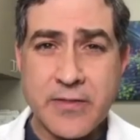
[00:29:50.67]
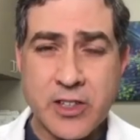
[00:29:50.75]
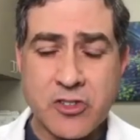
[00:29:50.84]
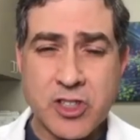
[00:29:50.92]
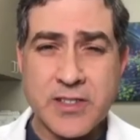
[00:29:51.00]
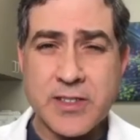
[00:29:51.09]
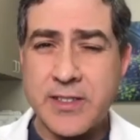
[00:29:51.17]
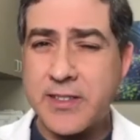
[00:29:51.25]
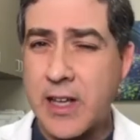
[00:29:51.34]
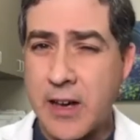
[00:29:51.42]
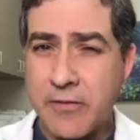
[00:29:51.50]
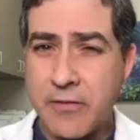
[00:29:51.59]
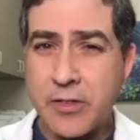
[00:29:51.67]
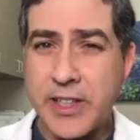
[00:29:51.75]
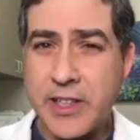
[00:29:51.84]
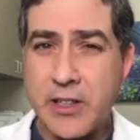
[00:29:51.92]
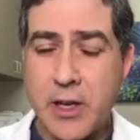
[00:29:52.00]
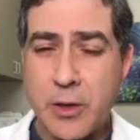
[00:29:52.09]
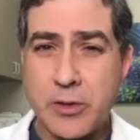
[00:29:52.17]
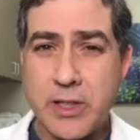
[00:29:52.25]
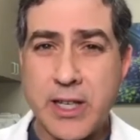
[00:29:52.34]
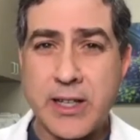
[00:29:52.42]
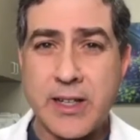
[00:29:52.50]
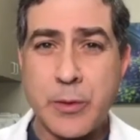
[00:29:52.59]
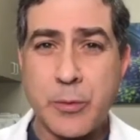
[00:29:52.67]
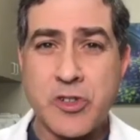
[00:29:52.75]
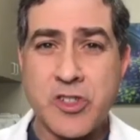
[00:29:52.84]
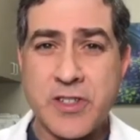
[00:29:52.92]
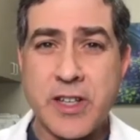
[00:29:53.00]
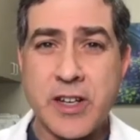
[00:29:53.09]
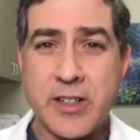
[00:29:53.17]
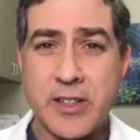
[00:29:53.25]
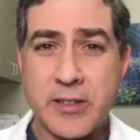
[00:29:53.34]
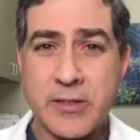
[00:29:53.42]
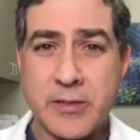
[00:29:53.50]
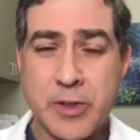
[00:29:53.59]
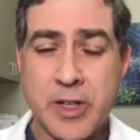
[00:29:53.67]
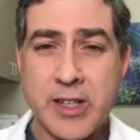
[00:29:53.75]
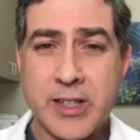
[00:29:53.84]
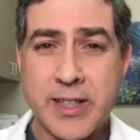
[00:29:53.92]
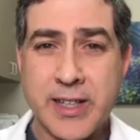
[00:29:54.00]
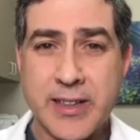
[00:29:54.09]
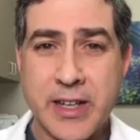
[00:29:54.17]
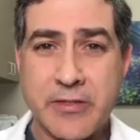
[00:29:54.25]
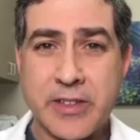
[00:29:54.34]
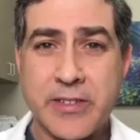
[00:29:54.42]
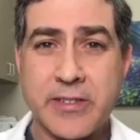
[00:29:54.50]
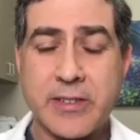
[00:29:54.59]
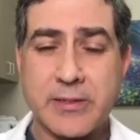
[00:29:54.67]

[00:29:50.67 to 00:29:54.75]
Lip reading: It's just it's not fully known yet, and we're not gonna take that risk.